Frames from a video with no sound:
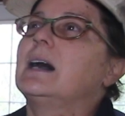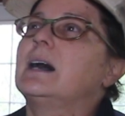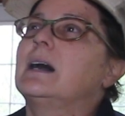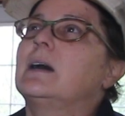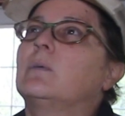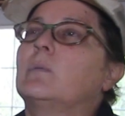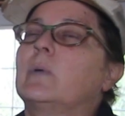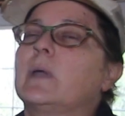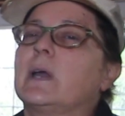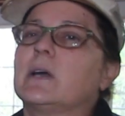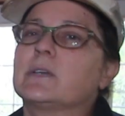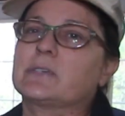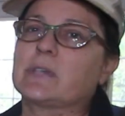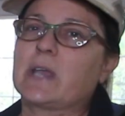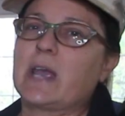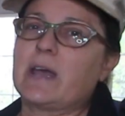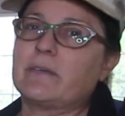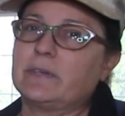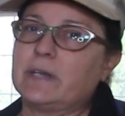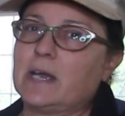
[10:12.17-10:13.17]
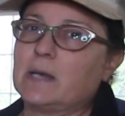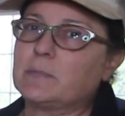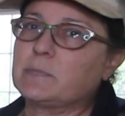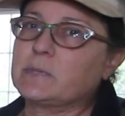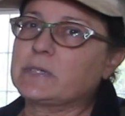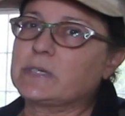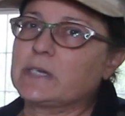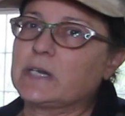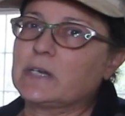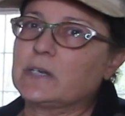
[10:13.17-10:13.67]
Uh, we also have an
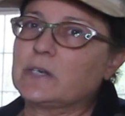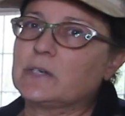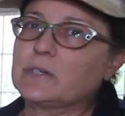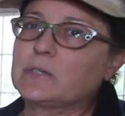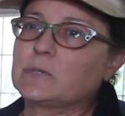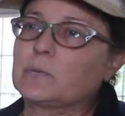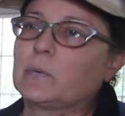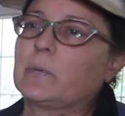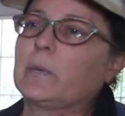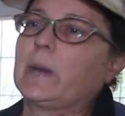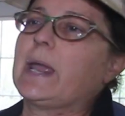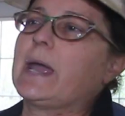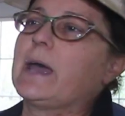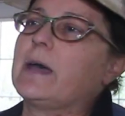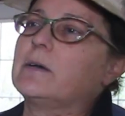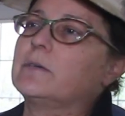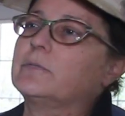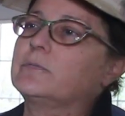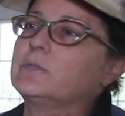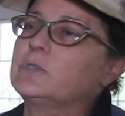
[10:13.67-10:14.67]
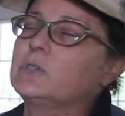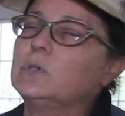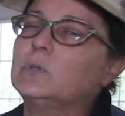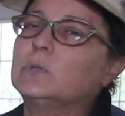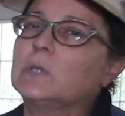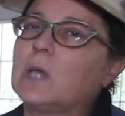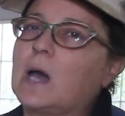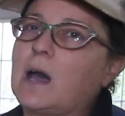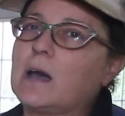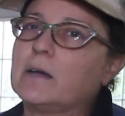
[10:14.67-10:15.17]
upstairs where we have two
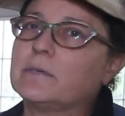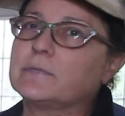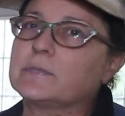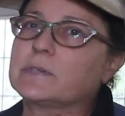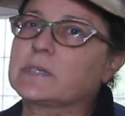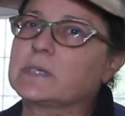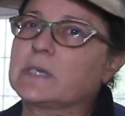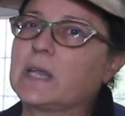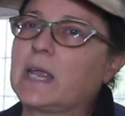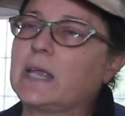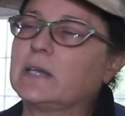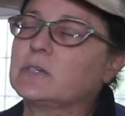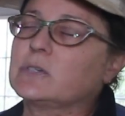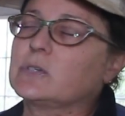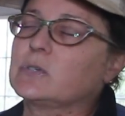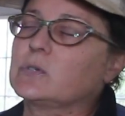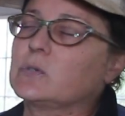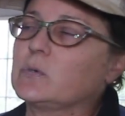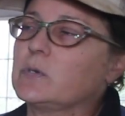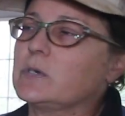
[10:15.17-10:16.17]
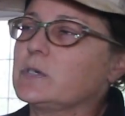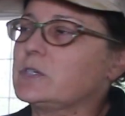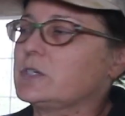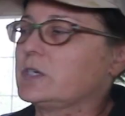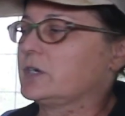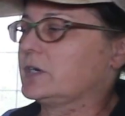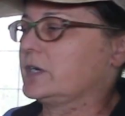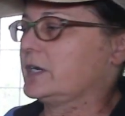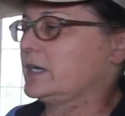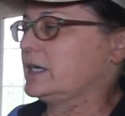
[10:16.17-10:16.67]
lofts and a storage
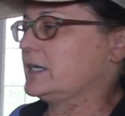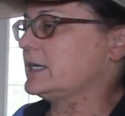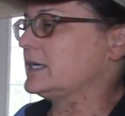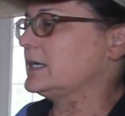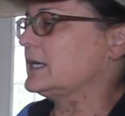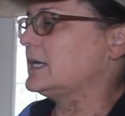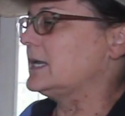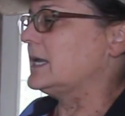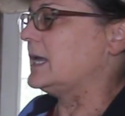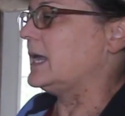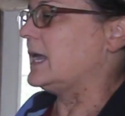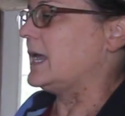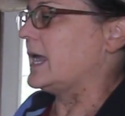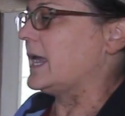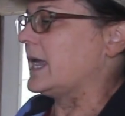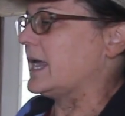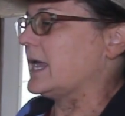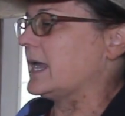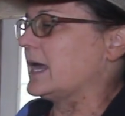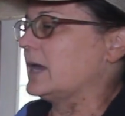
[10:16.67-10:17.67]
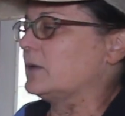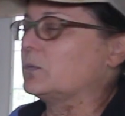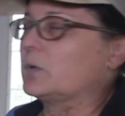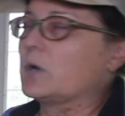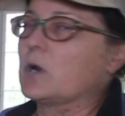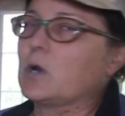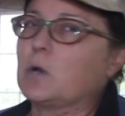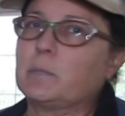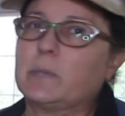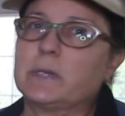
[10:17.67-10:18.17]
area, and we're
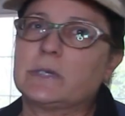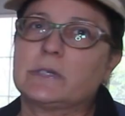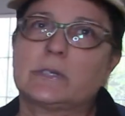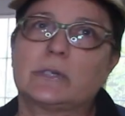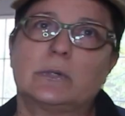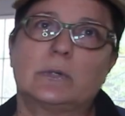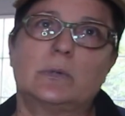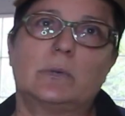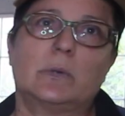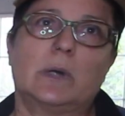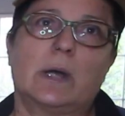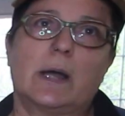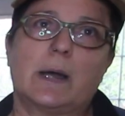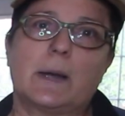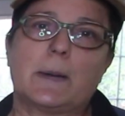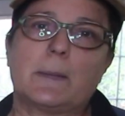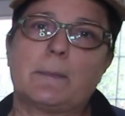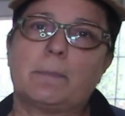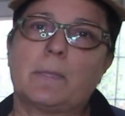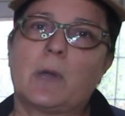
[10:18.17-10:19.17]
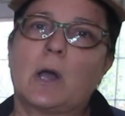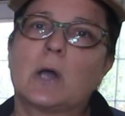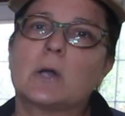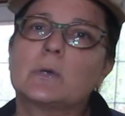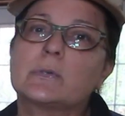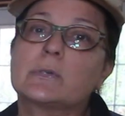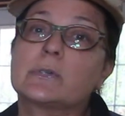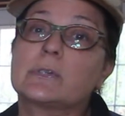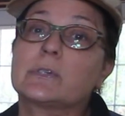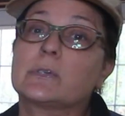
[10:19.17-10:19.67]
hoping to um,
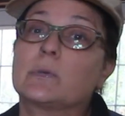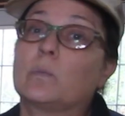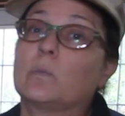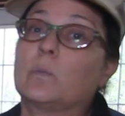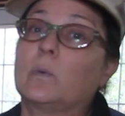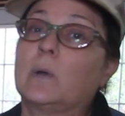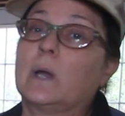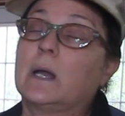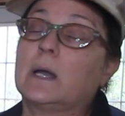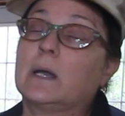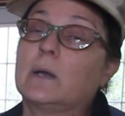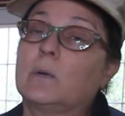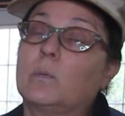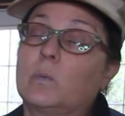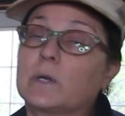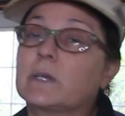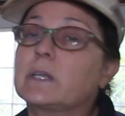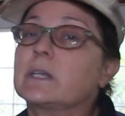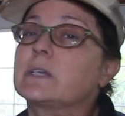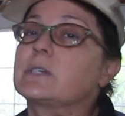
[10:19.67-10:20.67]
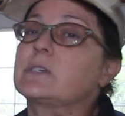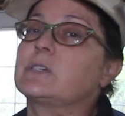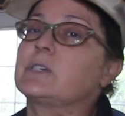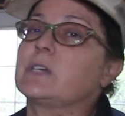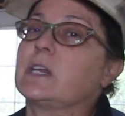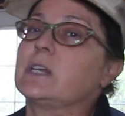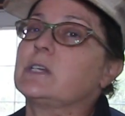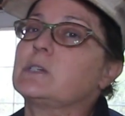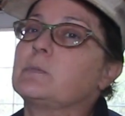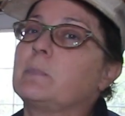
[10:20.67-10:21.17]
host uh, work
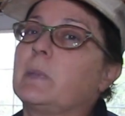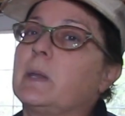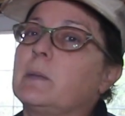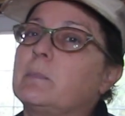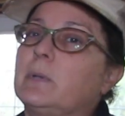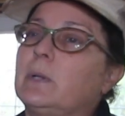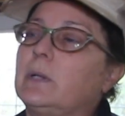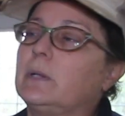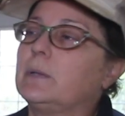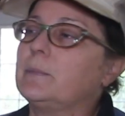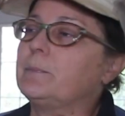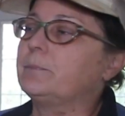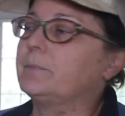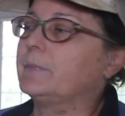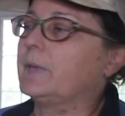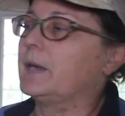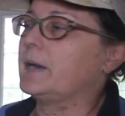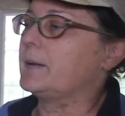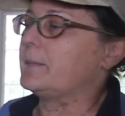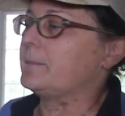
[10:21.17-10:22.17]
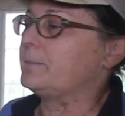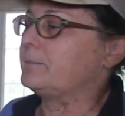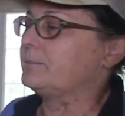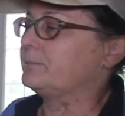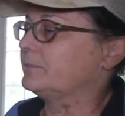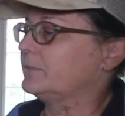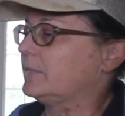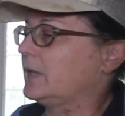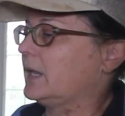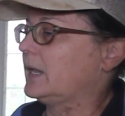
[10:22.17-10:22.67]
exchange people um,
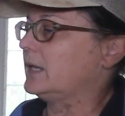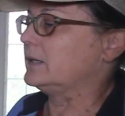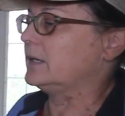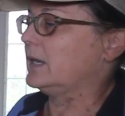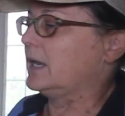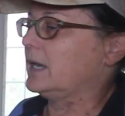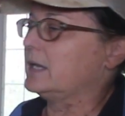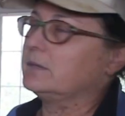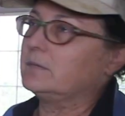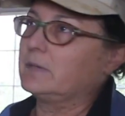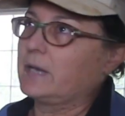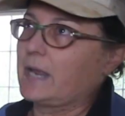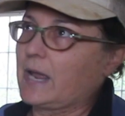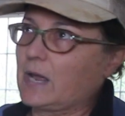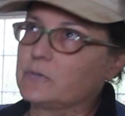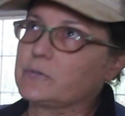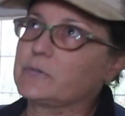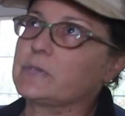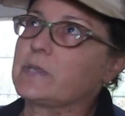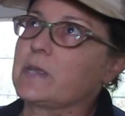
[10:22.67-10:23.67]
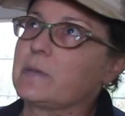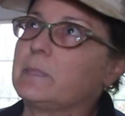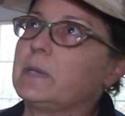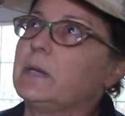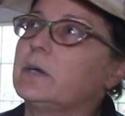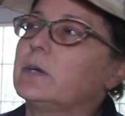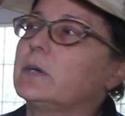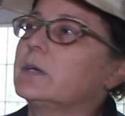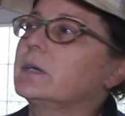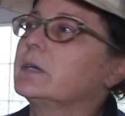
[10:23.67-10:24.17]
and, and house them
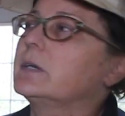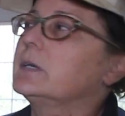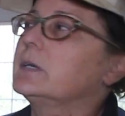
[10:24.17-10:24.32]
here.